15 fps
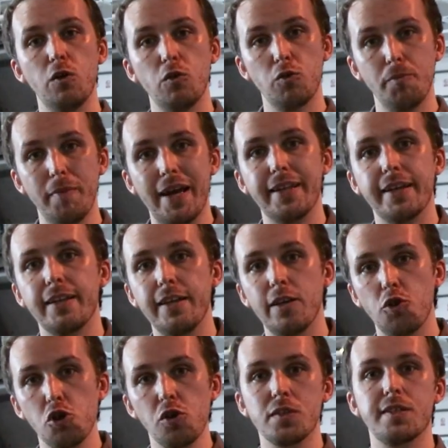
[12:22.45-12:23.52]
automatically
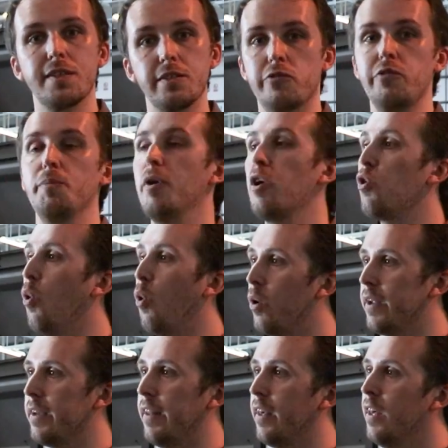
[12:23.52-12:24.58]
adjusts the trim
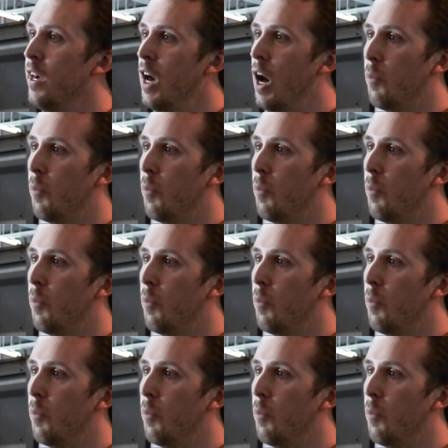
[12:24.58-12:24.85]
accordingly,